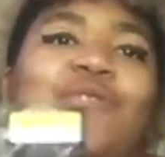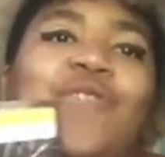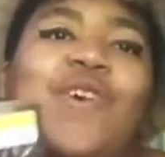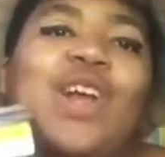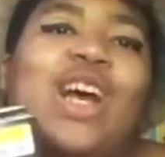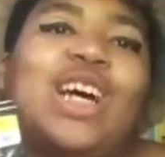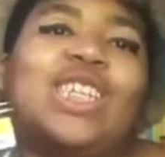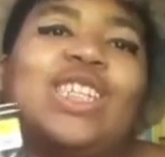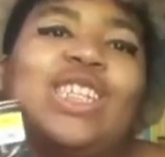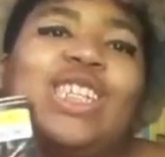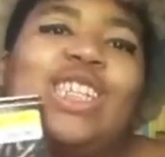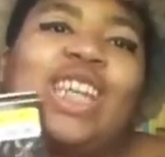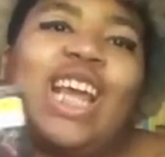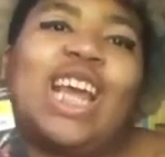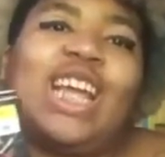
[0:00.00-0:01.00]

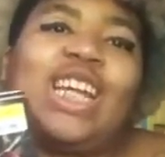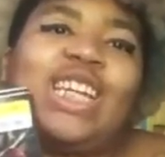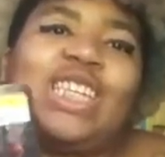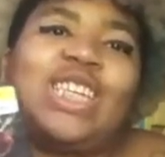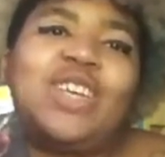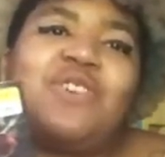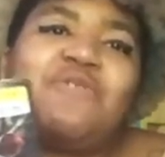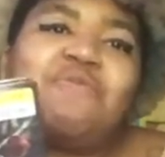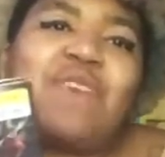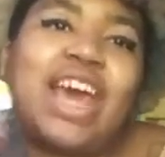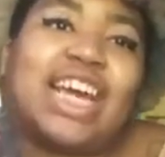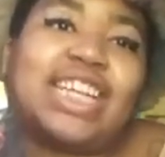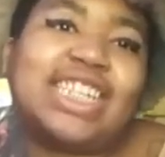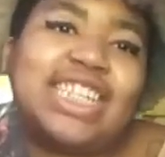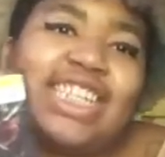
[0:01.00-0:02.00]
482
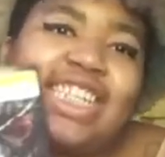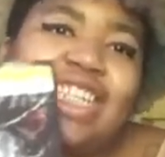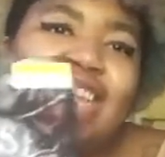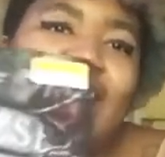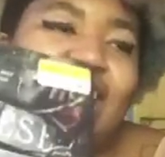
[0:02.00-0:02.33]
pages!